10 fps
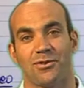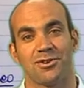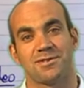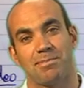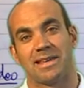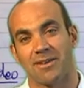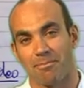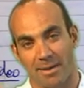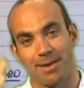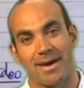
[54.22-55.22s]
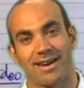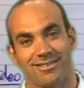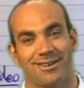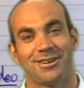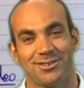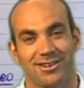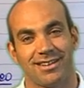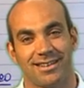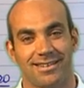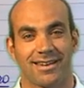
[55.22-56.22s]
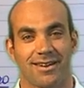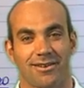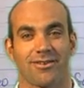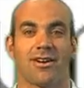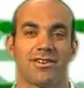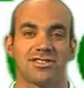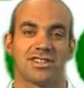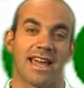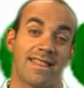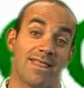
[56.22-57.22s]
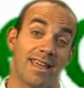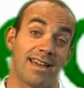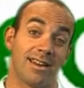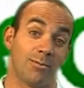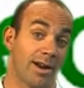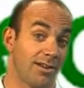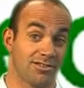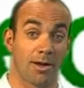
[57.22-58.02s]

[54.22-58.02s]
first picked up by Michael Harrington at TechCrunch, and then it went on